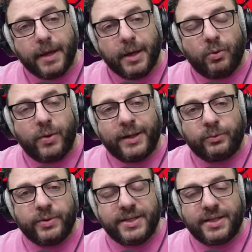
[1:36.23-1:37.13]
what
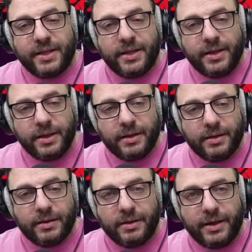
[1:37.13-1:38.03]
we see
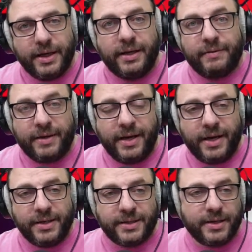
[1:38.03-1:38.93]
in the
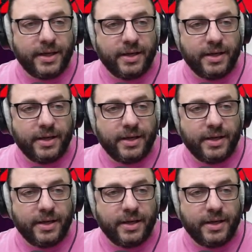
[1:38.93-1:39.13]
race